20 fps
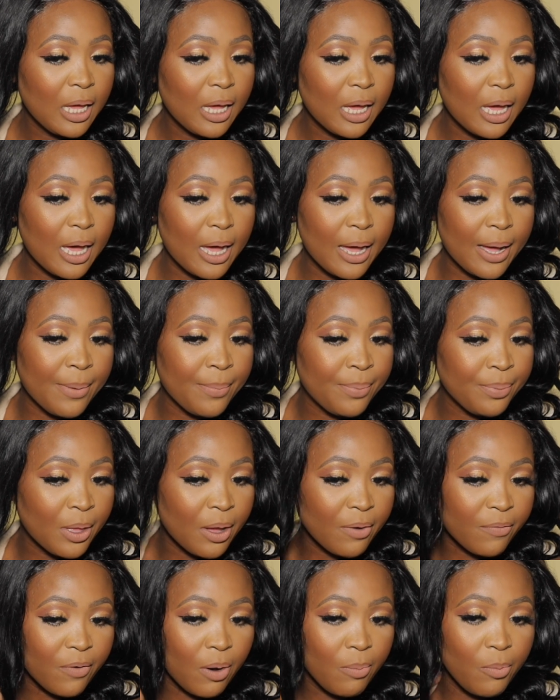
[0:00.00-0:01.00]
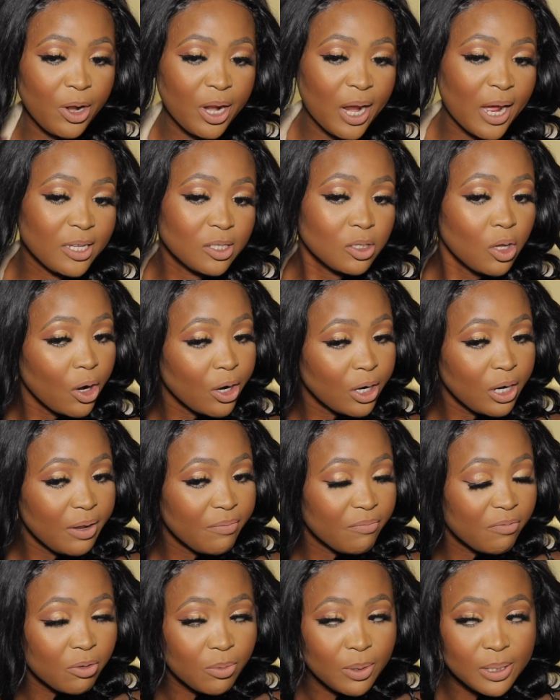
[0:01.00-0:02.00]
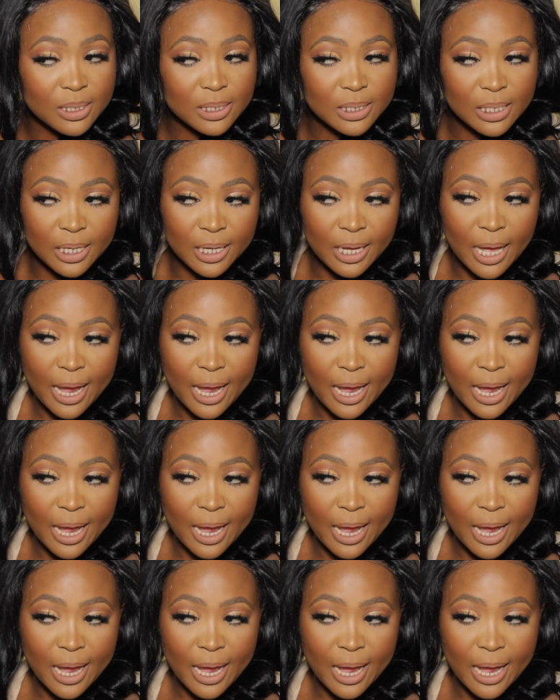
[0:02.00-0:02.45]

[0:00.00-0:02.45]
From when I started influencing,